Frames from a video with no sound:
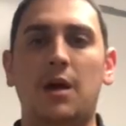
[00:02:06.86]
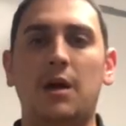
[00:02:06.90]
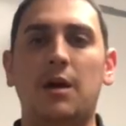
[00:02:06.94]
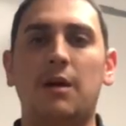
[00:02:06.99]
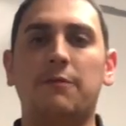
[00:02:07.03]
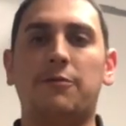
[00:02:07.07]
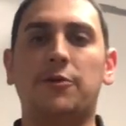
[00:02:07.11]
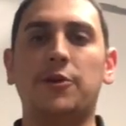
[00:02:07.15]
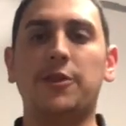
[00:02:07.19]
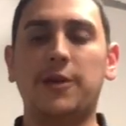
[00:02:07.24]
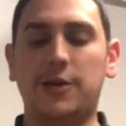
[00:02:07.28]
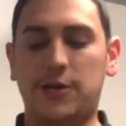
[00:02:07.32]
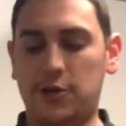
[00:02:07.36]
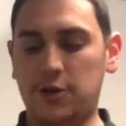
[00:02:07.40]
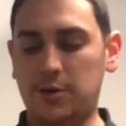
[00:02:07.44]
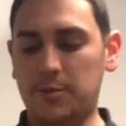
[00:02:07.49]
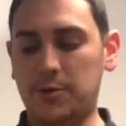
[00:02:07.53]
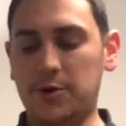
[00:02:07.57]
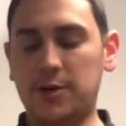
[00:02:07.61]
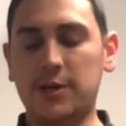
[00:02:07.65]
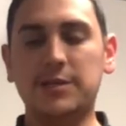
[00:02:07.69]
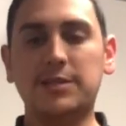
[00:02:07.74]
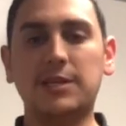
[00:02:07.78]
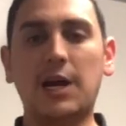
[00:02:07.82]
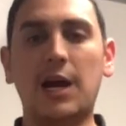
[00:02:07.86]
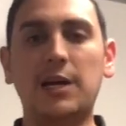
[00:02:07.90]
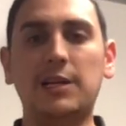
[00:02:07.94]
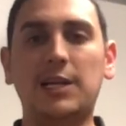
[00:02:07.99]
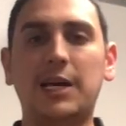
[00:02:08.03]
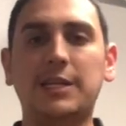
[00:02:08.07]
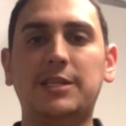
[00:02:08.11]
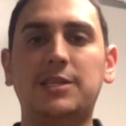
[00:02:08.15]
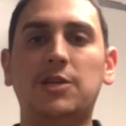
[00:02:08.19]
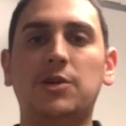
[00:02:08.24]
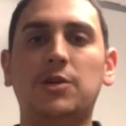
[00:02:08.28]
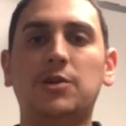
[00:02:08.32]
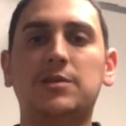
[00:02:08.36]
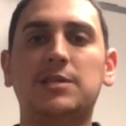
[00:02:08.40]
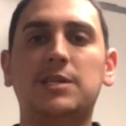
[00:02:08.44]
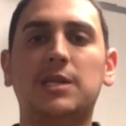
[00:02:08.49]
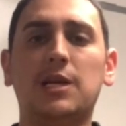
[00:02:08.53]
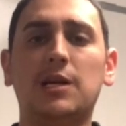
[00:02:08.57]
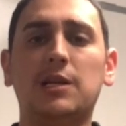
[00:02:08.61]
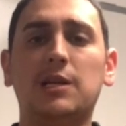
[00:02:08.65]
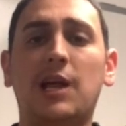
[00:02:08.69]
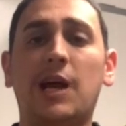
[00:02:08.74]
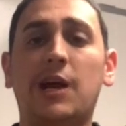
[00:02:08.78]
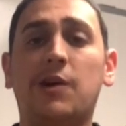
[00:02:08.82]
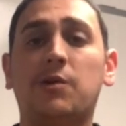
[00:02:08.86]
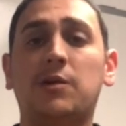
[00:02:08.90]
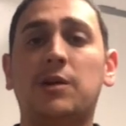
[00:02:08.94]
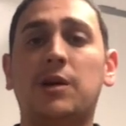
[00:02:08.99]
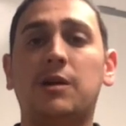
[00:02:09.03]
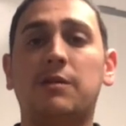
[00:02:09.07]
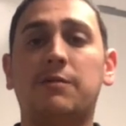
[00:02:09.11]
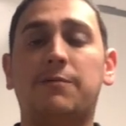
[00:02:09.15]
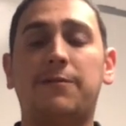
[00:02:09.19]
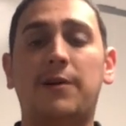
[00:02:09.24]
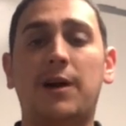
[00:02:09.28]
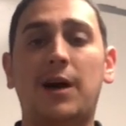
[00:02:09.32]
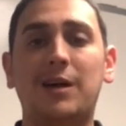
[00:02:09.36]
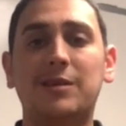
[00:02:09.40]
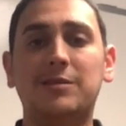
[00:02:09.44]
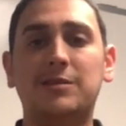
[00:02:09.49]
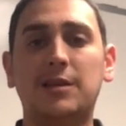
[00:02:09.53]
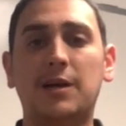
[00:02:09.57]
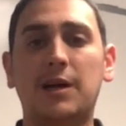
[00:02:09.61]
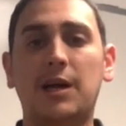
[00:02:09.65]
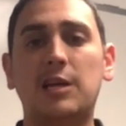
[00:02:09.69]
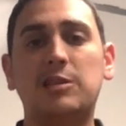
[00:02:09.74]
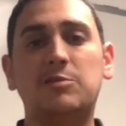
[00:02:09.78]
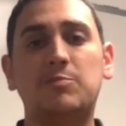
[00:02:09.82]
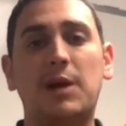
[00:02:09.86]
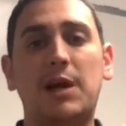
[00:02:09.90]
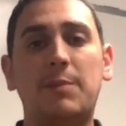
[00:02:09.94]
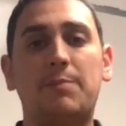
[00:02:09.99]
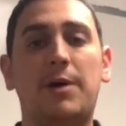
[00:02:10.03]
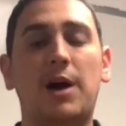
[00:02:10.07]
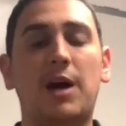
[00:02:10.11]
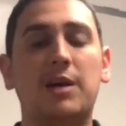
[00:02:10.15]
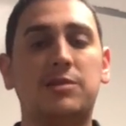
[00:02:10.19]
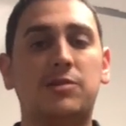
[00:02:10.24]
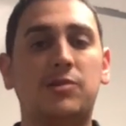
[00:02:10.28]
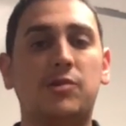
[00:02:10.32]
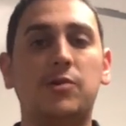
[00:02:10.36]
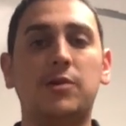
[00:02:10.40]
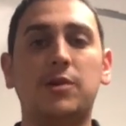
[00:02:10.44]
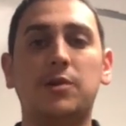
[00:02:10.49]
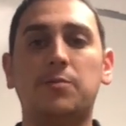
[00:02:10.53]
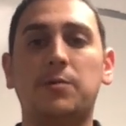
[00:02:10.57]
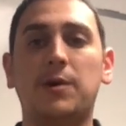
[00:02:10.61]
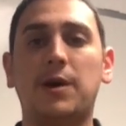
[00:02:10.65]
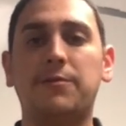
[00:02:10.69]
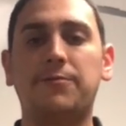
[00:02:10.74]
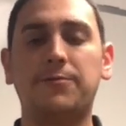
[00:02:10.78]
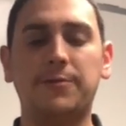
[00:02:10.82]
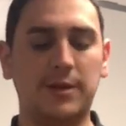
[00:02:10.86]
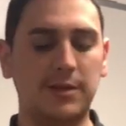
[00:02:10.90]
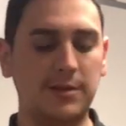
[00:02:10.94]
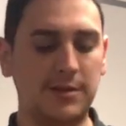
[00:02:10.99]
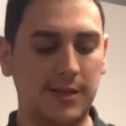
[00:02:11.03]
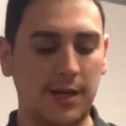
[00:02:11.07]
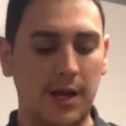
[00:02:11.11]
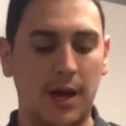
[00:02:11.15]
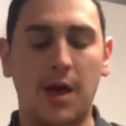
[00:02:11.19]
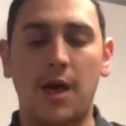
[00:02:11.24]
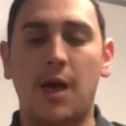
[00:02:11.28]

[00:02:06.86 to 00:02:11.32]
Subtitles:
For the humerus, I like to use the olecranon fossa as my posterior reference,